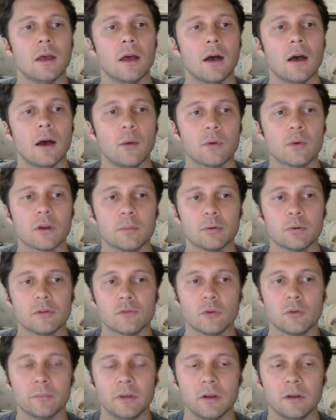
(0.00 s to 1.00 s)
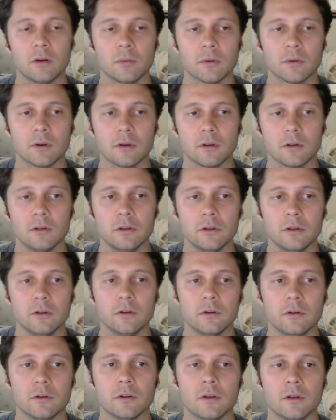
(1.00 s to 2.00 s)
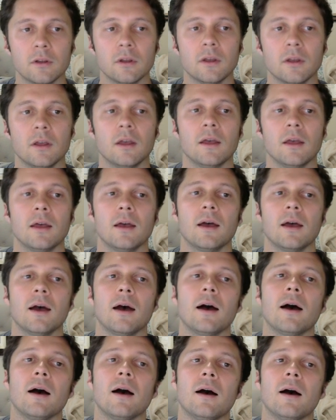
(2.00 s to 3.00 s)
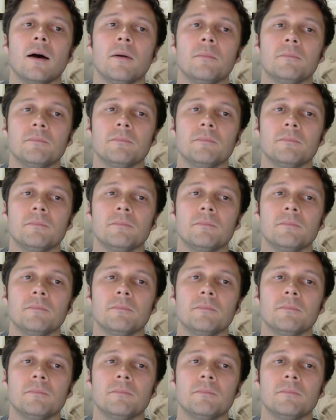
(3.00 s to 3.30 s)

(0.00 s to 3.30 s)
We're going to put a form here. We're going to include a